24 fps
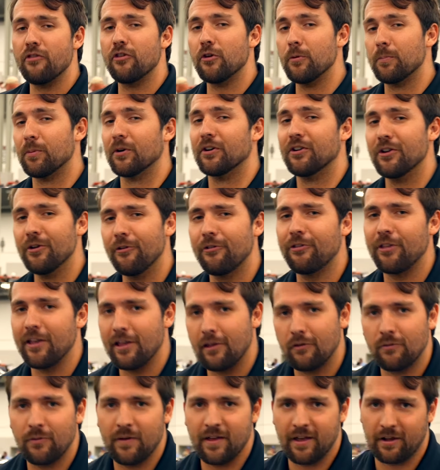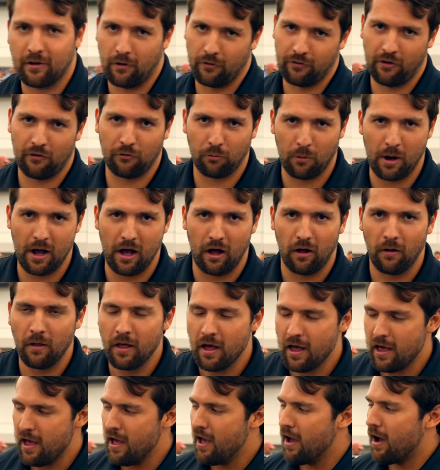to produce these vehicles as well.
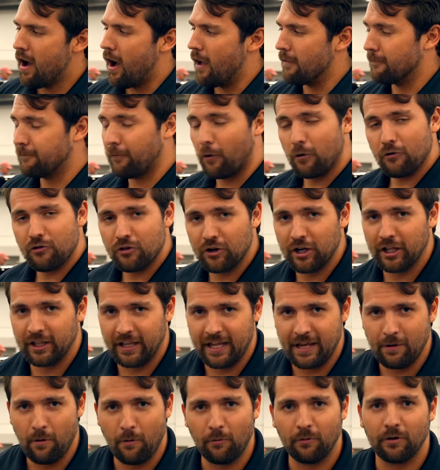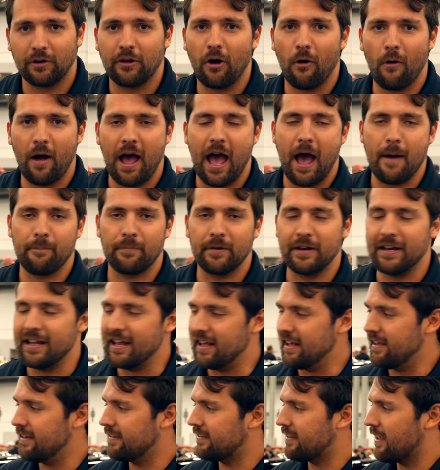Unfortunately, what would happen
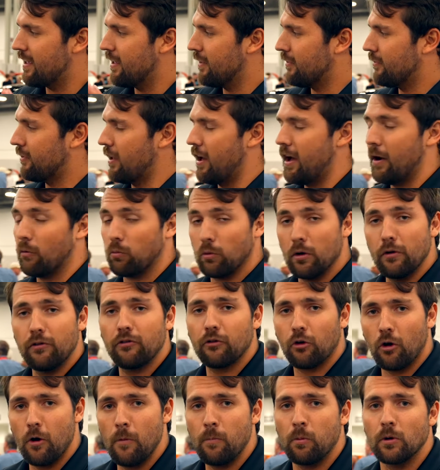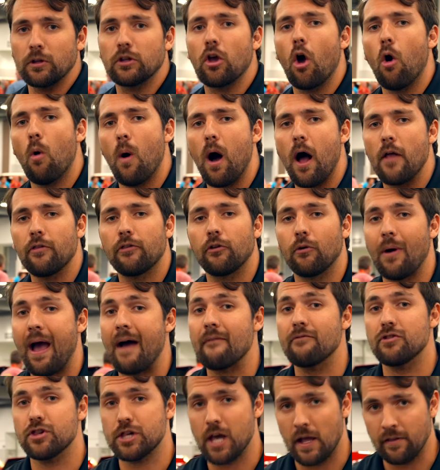is Roots Group would go on to
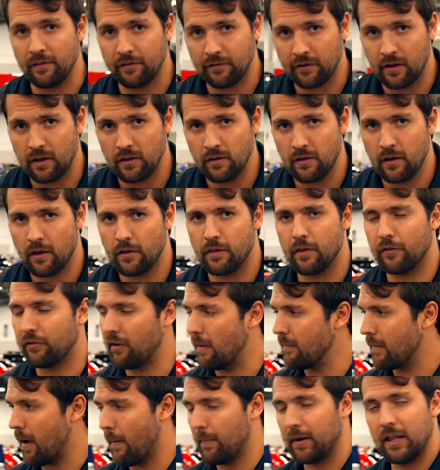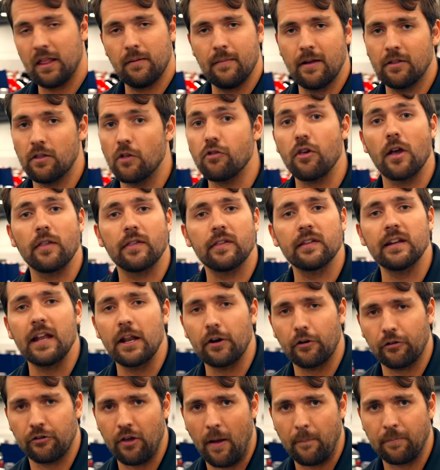have Jensen, the same company that made the Jensen
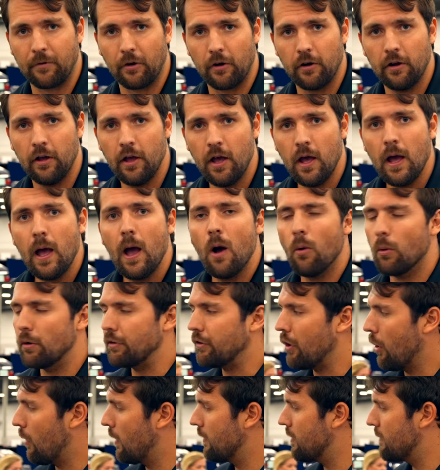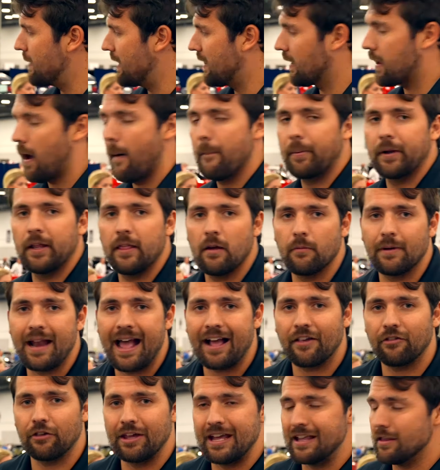Interceptor, would go on to be the company that would
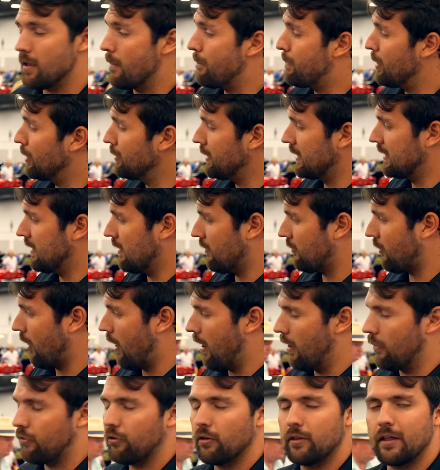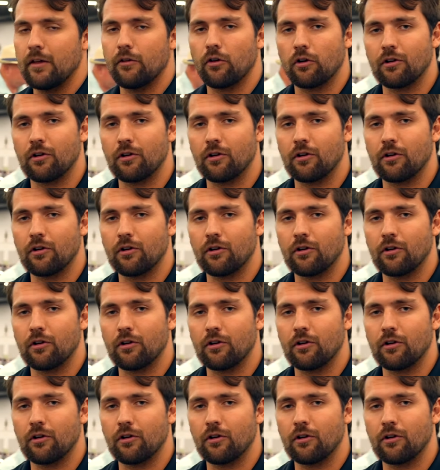actually end up building these cars. So these are